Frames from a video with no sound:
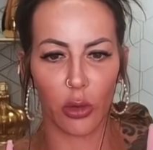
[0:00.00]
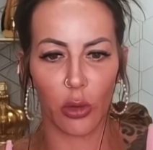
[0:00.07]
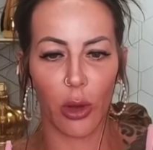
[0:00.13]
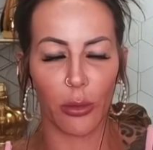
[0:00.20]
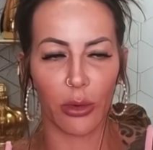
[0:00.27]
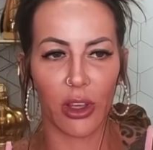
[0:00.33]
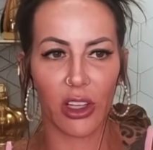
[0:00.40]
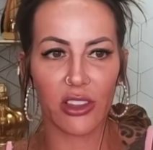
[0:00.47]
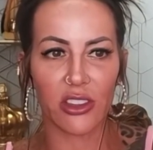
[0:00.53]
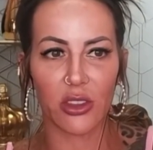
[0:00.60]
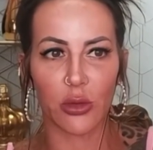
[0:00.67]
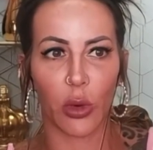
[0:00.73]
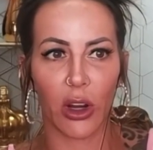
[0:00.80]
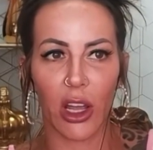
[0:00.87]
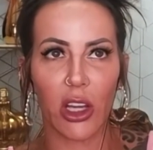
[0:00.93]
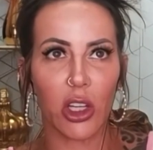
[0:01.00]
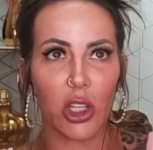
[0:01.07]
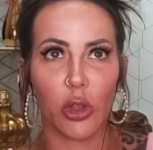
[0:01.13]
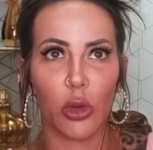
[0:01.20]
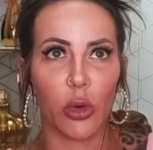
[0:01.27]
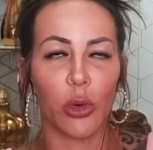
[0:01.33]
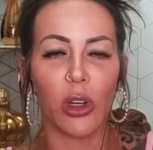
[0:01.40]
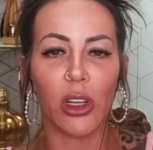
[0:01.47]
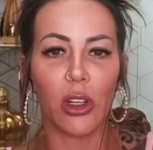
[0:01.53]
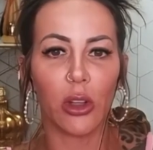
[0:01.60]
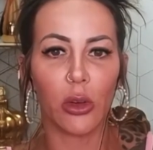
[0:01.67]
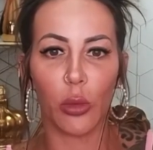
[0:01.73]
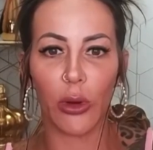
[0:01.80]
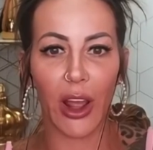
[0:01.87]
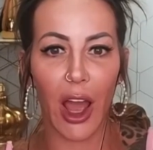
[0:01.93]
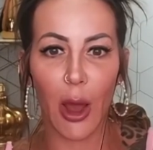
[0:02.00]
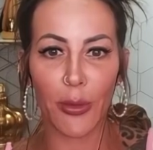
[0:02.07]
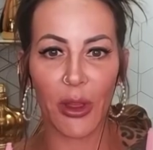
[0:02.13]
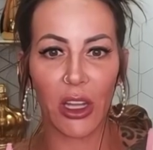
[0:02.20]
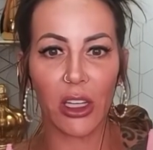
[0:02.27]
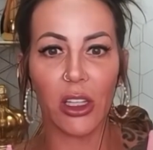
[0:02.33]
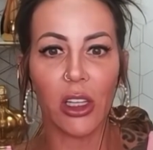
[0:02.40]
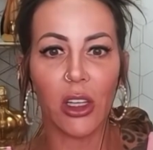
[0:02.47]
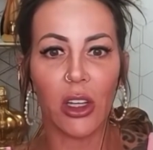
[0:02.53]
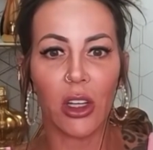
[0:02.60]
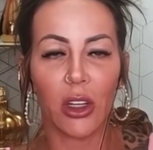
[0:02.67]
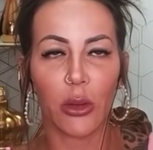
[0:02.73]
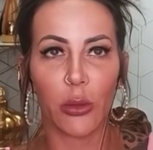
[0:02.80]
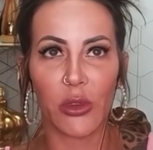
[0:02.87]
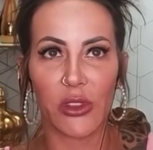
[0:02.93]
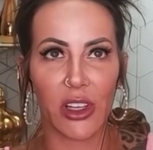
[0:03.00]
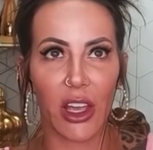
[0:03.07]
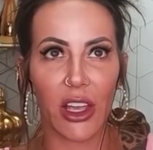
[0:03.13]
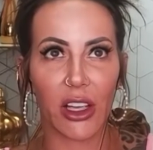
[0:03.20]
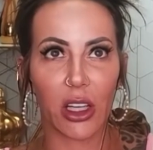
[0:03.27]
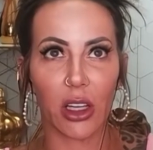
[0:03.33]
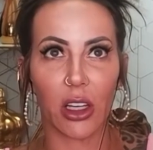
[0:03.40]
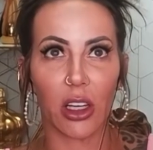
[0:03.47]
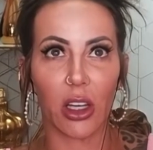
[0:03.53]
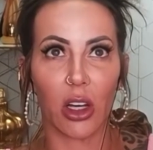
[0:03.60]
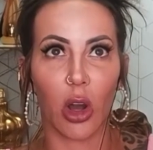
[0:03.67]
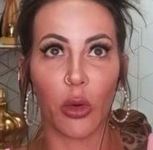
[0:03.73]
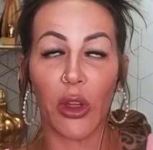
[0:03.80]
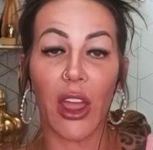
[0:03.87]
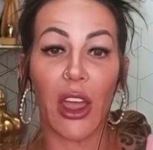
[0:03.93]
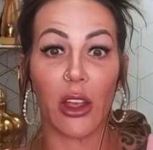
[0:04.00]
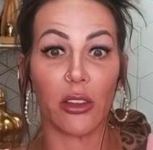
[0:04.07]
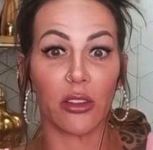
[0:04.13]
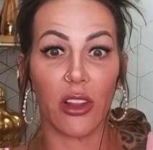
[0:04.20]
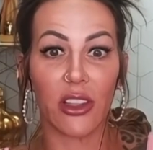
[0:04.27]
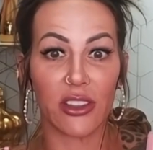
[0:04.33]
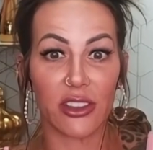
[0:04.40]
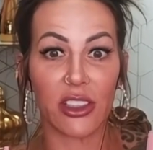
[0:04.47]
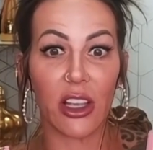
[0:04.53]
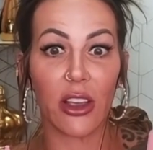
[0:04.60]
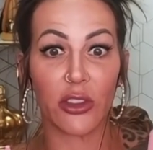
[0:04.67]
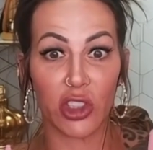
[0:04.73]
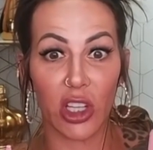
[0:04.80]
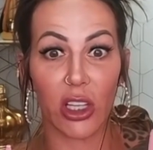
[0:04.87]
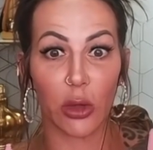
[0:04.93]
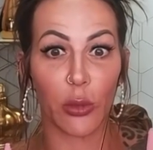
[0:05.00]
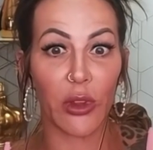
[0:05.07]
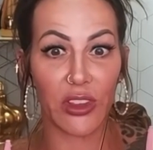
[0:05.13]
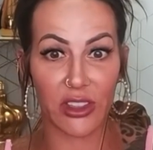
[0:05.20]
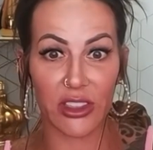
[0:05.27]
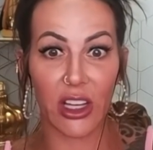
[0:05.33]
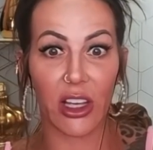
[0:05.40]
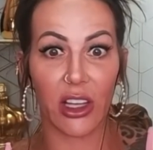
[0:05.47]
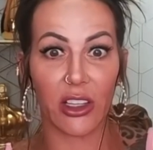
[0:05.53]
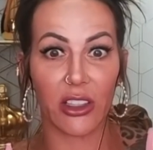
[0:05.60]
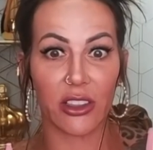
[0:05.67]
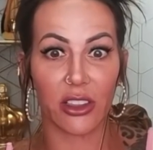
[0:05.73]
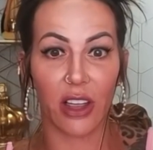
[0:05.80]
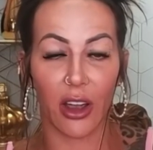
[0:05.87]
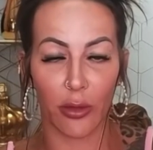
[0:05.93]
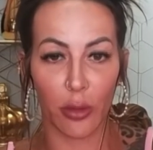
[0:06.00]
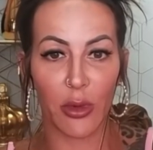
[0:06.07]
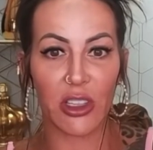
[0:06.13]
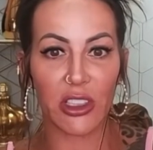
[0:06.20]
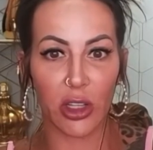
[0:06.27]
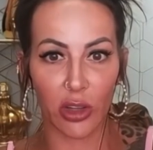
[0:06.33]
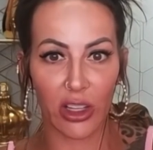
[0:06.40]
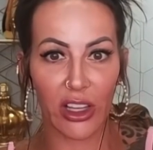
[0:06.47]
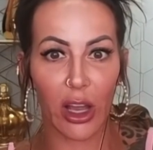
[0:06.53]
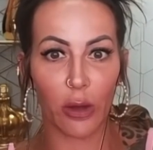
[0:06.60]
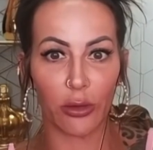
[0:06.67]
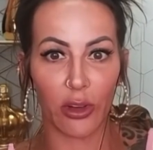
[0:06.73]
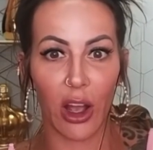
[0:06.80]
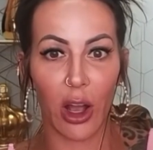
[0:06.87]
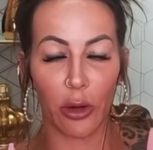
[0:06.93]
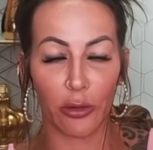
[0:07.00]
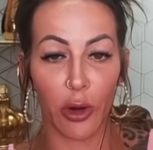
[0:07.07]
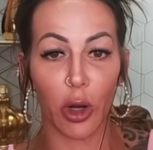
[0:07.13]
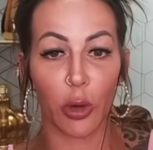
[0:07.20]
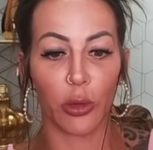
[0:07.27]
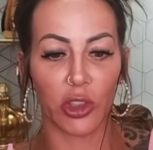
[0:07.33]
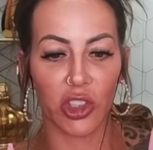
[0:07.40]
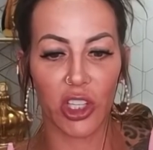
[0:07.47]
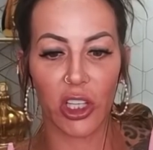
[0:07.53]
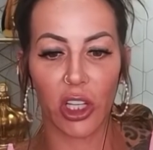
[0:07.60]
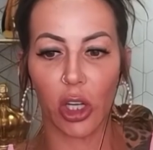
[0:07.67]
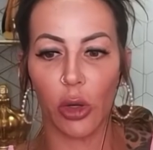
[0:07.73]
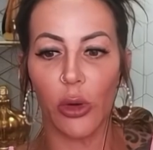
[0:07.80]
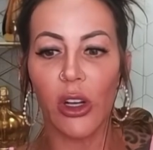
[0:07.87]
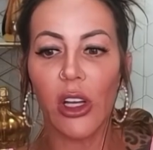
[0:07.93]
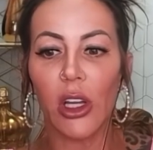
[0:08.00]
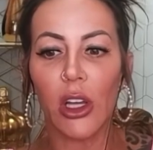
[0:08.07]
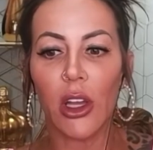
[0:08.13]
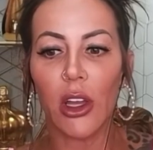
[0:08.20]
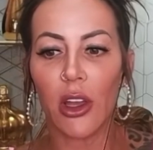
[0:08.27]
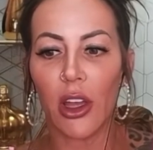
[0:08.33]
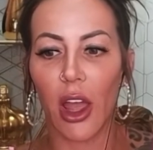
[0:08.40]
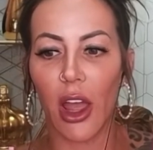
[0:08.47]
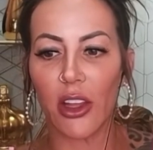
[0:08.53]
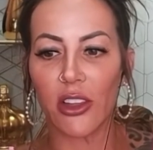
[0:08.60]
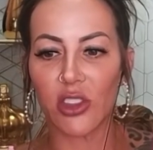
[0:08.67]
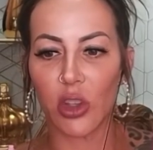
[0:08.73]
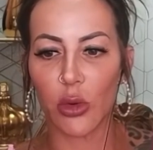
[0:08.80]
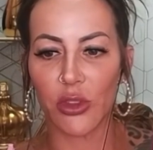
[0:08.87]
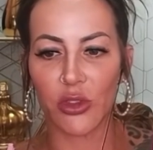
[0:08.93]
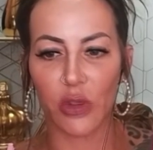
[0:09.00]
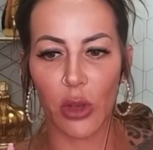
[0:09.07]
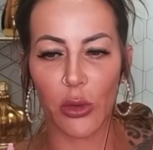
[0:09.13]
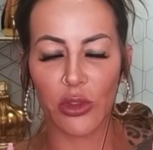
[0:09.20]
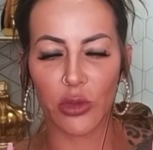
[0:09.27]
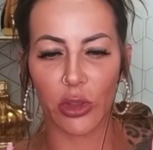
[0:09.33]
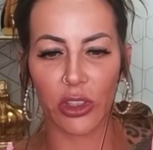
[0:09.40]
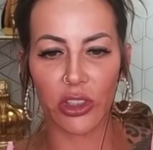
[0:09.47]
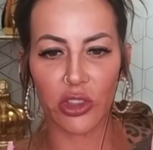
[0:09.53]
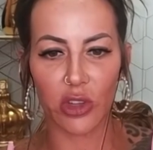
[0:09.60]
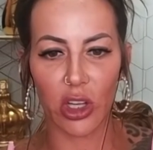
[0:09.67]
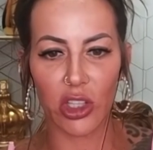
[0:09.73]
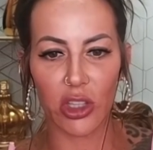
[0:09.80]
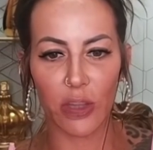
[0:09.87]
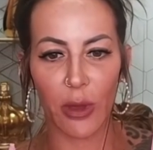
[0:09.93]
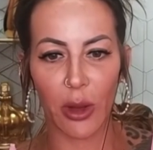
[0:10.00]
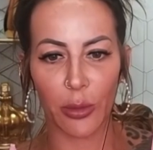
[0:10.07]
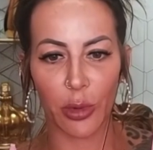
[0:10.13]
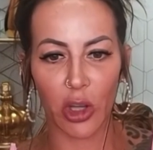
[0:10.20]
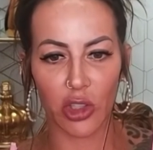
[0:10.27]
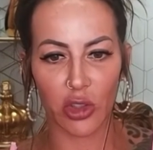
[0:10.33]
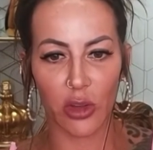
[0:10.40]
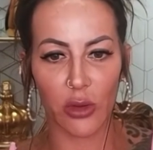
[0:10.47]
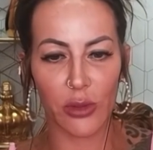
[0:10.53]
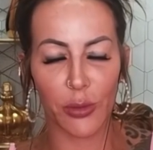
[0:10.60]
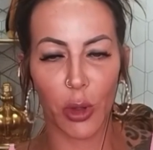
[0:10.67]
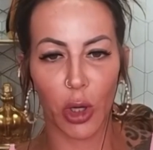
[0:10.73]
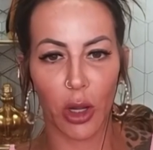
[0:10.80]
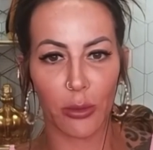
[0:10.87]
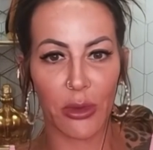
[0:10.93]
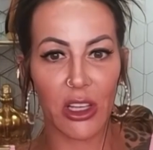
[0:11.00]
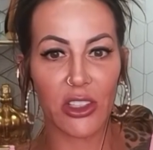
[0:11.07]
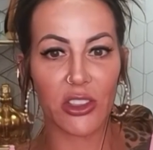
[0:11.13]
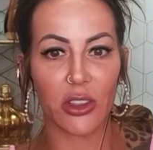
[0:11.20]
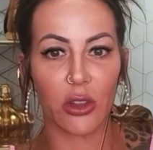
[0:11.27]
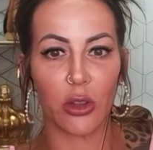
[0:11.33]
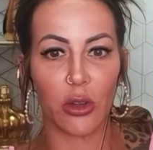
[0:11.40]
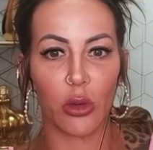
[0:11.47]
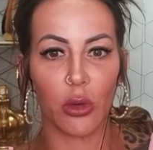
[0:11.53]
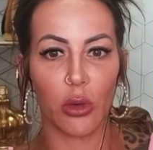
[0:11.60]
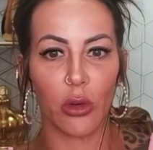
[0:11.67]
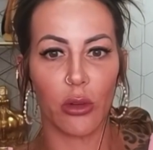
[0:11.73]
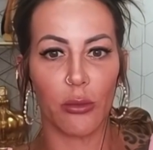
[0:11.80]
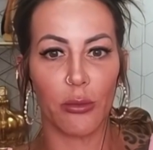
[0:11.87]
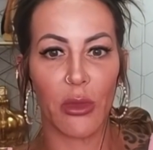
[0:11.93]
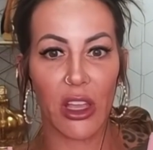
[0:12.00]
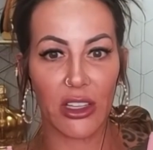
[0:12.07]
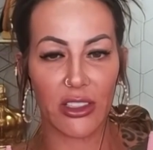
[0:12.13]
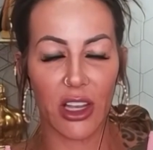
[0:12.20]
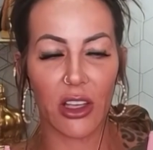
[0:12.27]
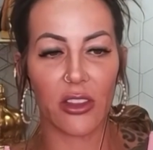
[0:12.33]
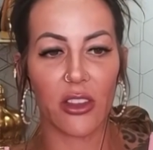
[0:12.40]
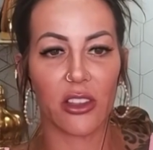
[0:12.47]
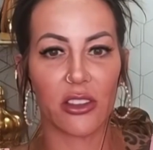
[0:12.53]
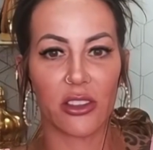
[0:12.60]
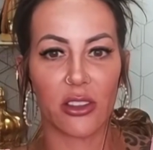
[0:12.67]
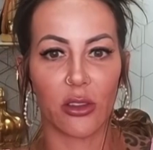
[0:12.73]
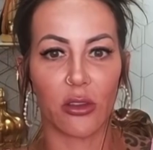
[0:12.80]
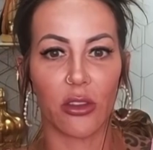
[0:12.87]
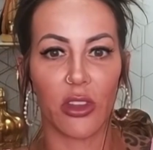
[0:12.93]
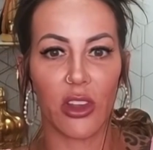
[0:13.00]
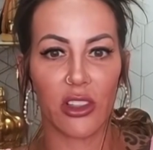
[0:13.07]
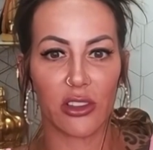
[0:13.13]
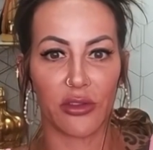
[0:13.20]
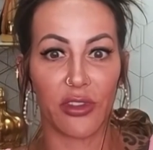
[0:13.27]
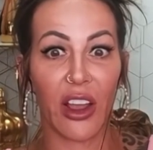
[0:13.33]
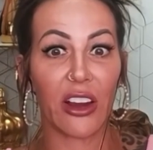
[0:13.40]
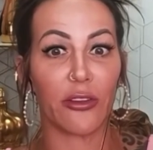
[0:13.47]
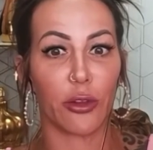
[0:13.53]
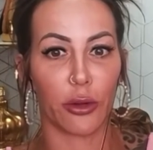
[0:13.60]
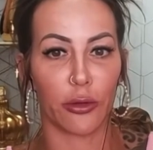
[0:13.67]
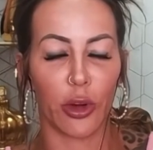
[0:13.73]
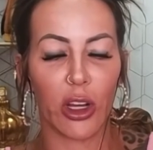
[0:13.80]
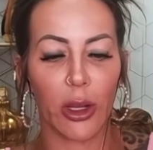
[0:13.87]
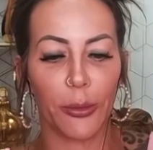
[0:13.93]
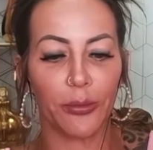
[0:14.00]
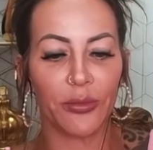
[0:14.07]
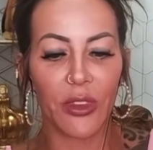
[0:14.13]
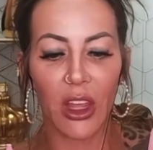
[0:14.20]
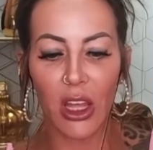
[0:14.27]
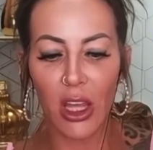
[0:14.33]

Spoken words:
against what I knew would happen, was like, okay, let's see if she can withstand government tyranny. How far will she go? And so it was really strange, the amount of pressure that was put on me to maintain this fight for freedom.